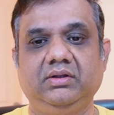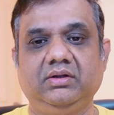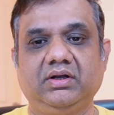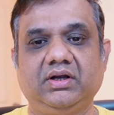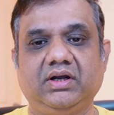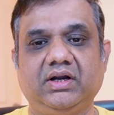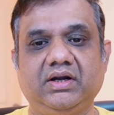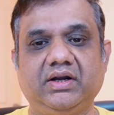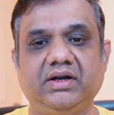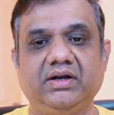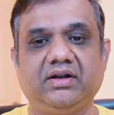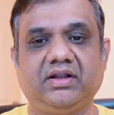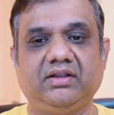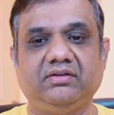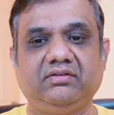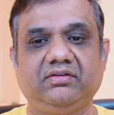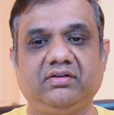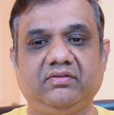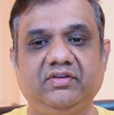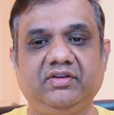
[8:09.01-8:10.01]
Content
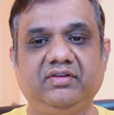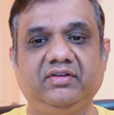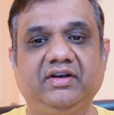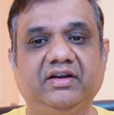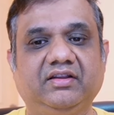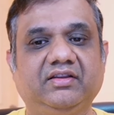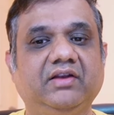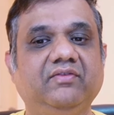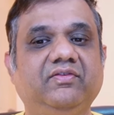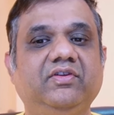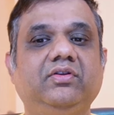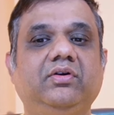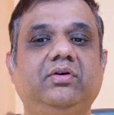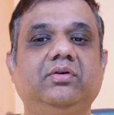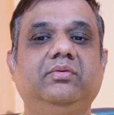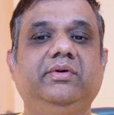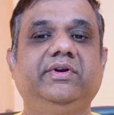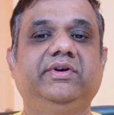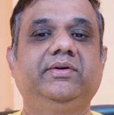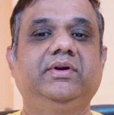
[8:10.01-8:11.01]
transfer services itself is not
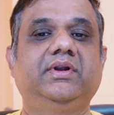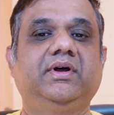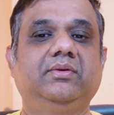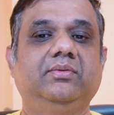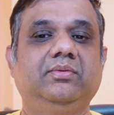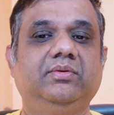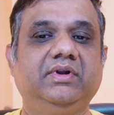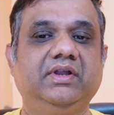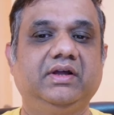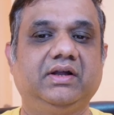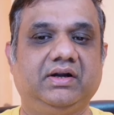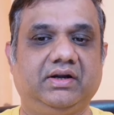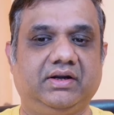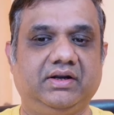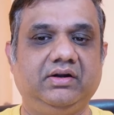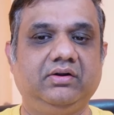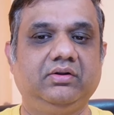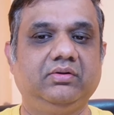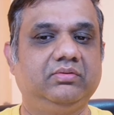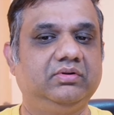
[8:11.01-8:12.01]
going to download the
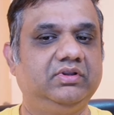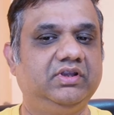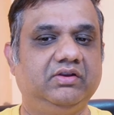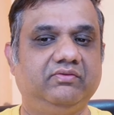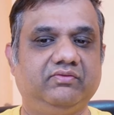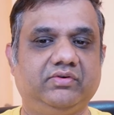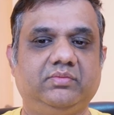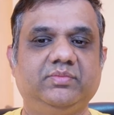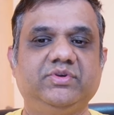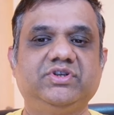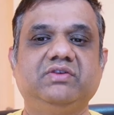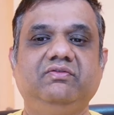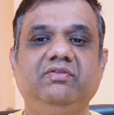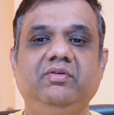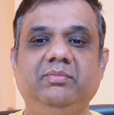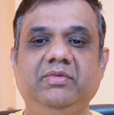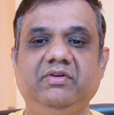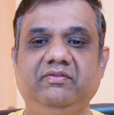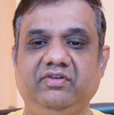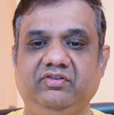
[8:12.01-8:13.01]
content, though the information will
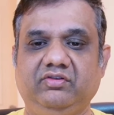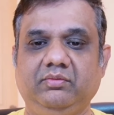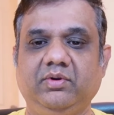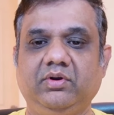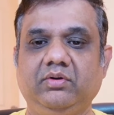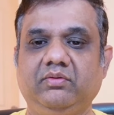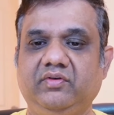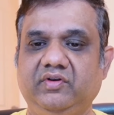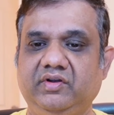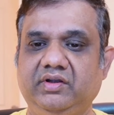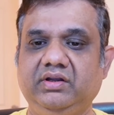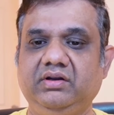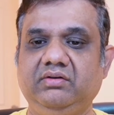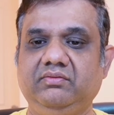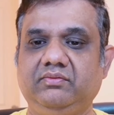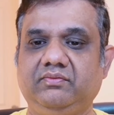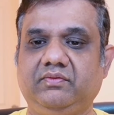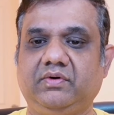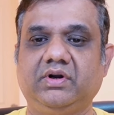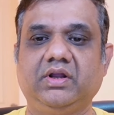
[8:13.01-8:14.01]
be visible over here
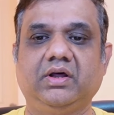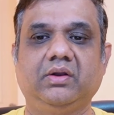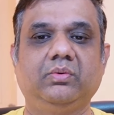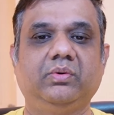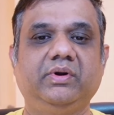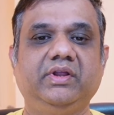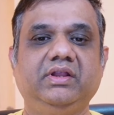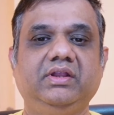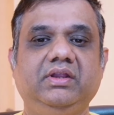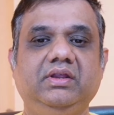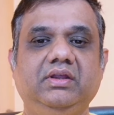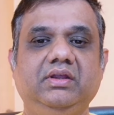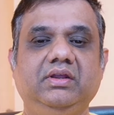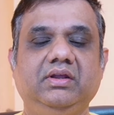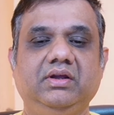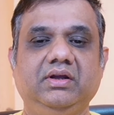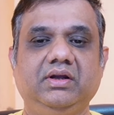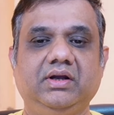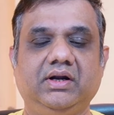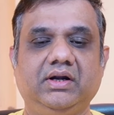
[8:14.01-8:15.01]
for downloading the
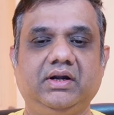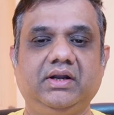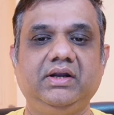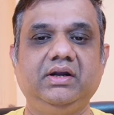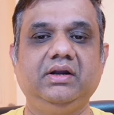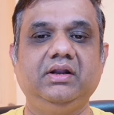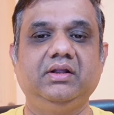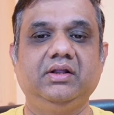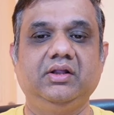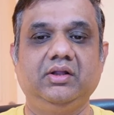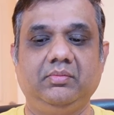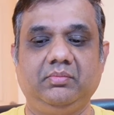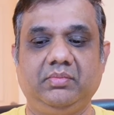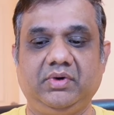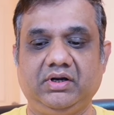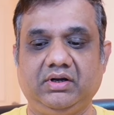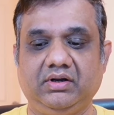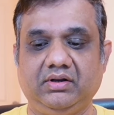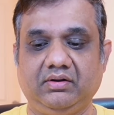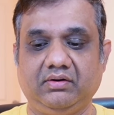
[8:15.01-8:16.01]
content,
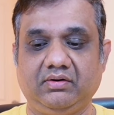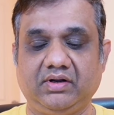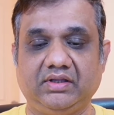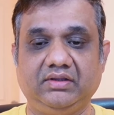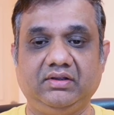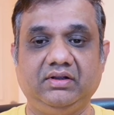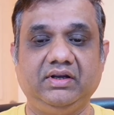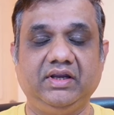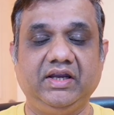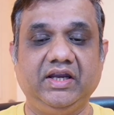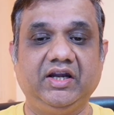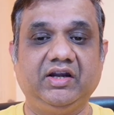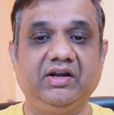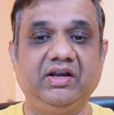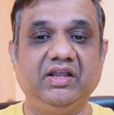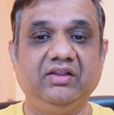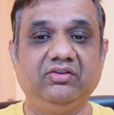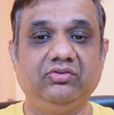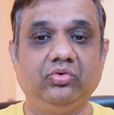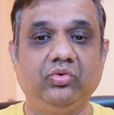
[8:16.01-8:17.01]
but rather it
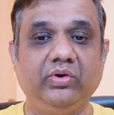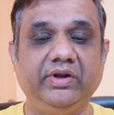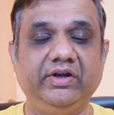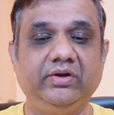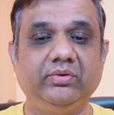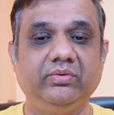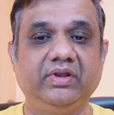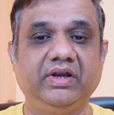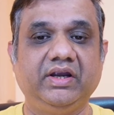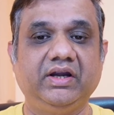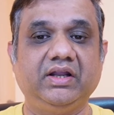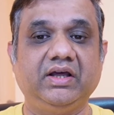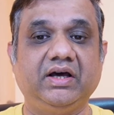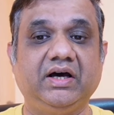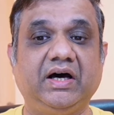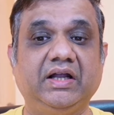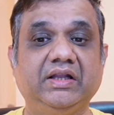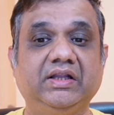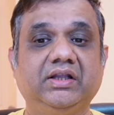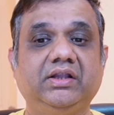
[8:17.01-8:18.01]
is going to create
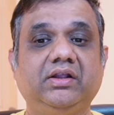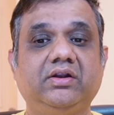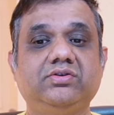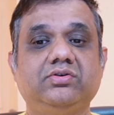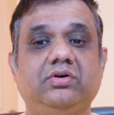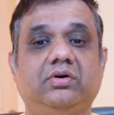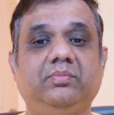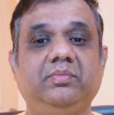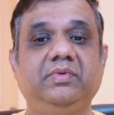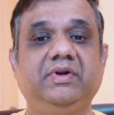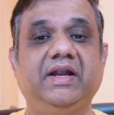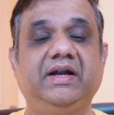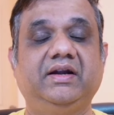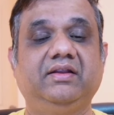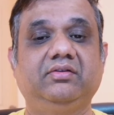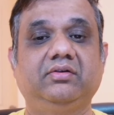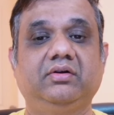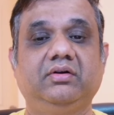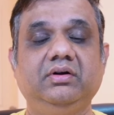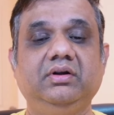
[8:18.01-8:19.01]
another job that
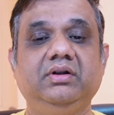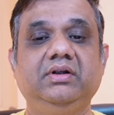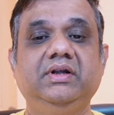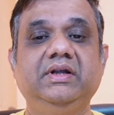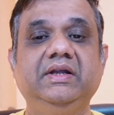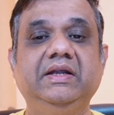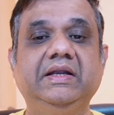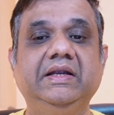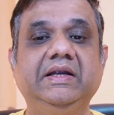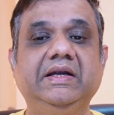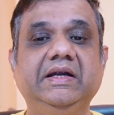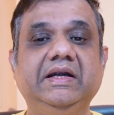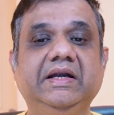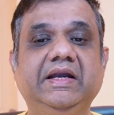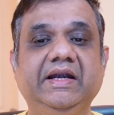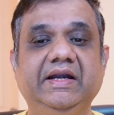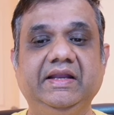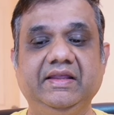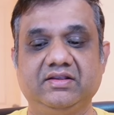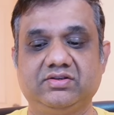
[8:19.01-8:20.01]
is called
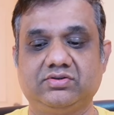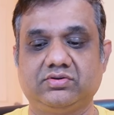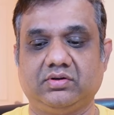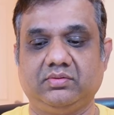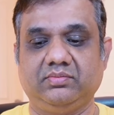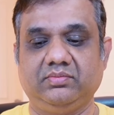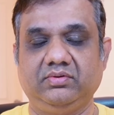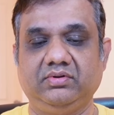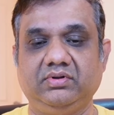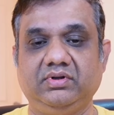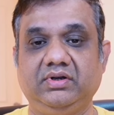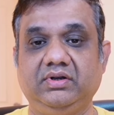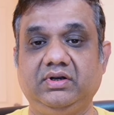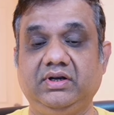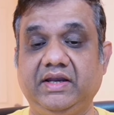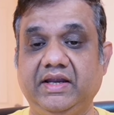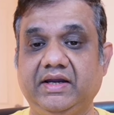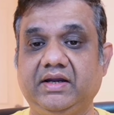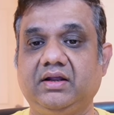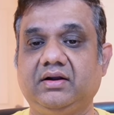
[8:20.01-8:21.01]
DTS job,
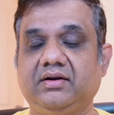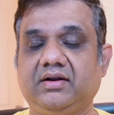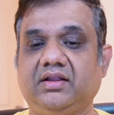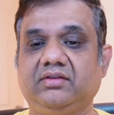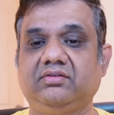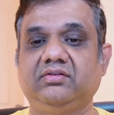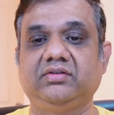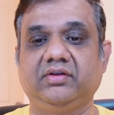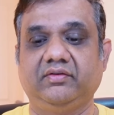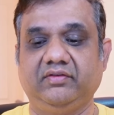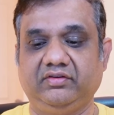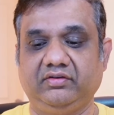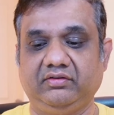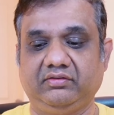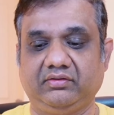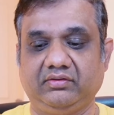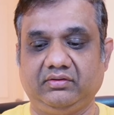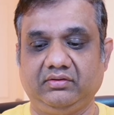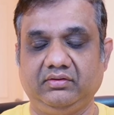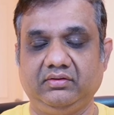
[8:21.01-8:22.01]
Data Transfer
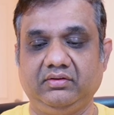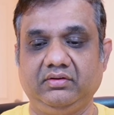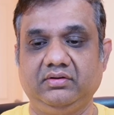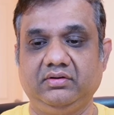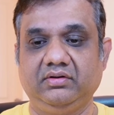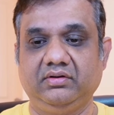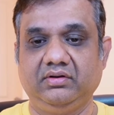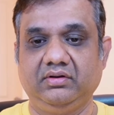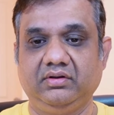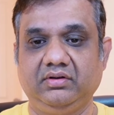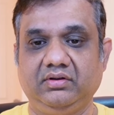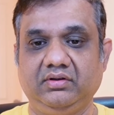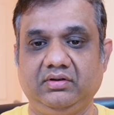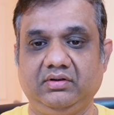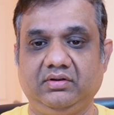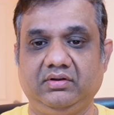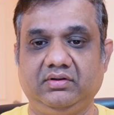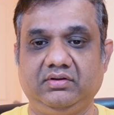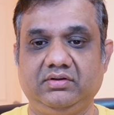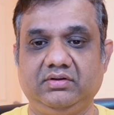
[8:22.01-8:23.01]
Services
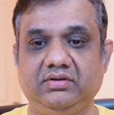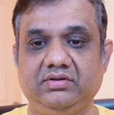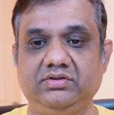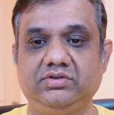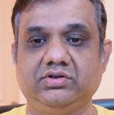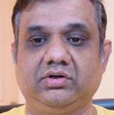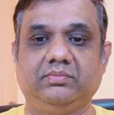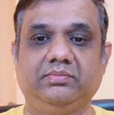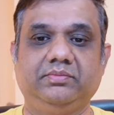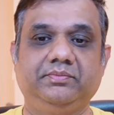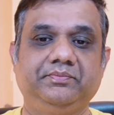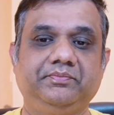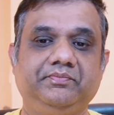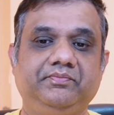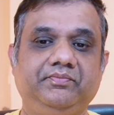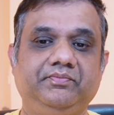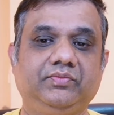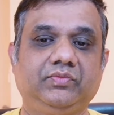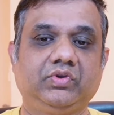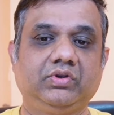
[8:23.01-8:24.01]
job.
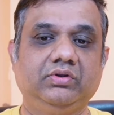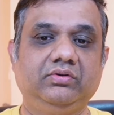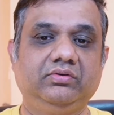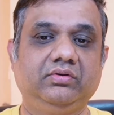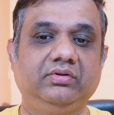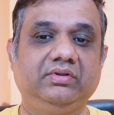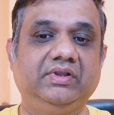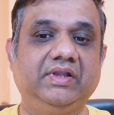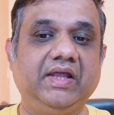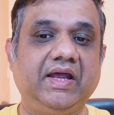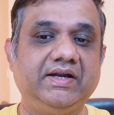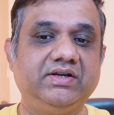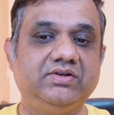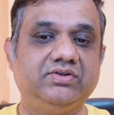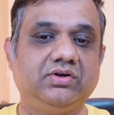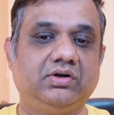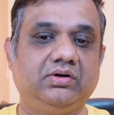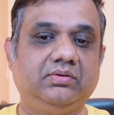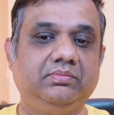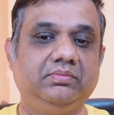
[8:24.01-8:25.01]
So that
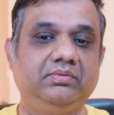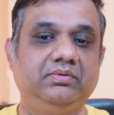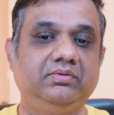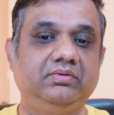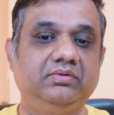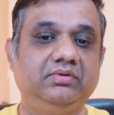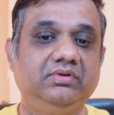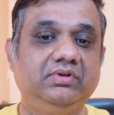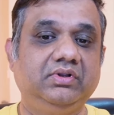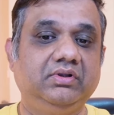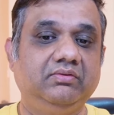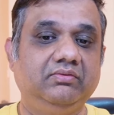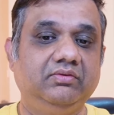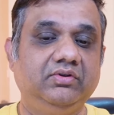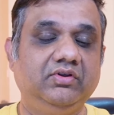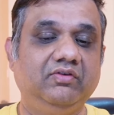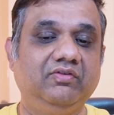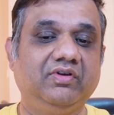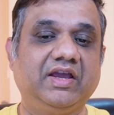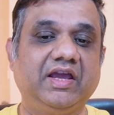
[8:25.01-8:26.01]
job
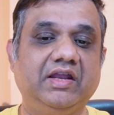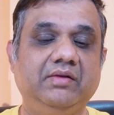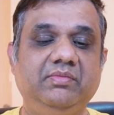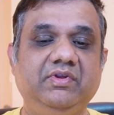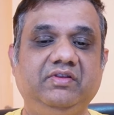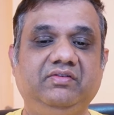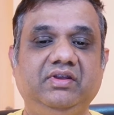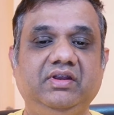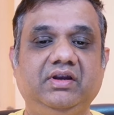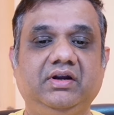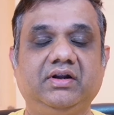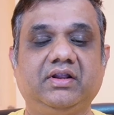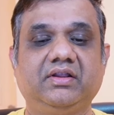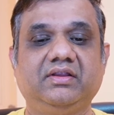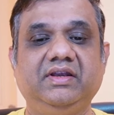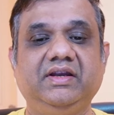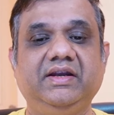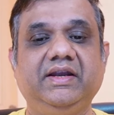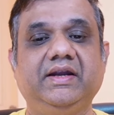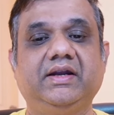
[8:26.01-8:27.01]
you can be seen under
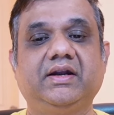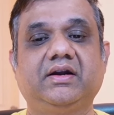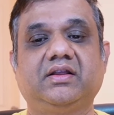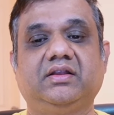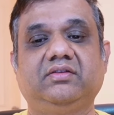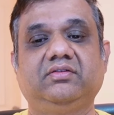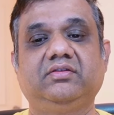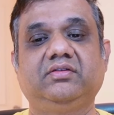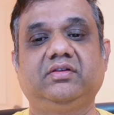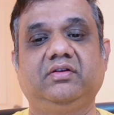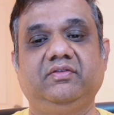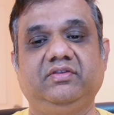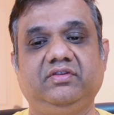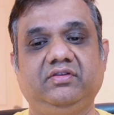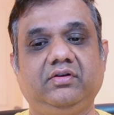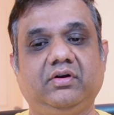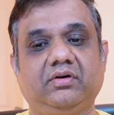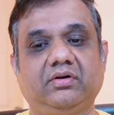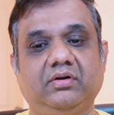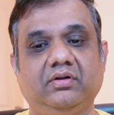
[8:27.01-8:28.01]
the
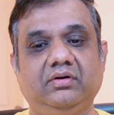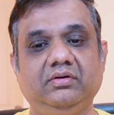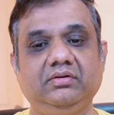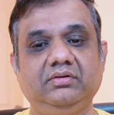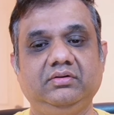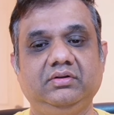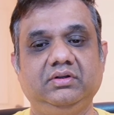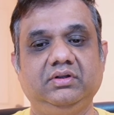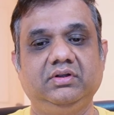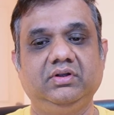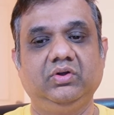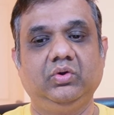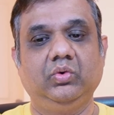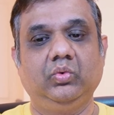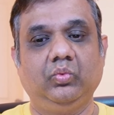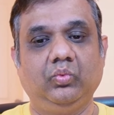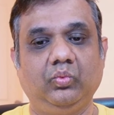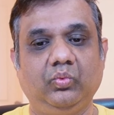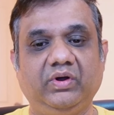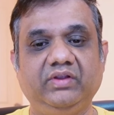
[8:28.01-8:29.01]
DataTransferServices.log.
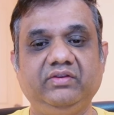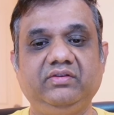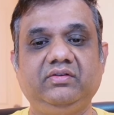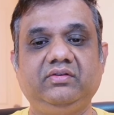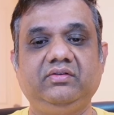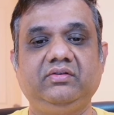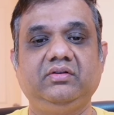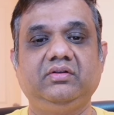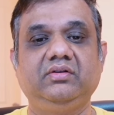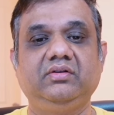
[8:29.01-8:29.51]
Once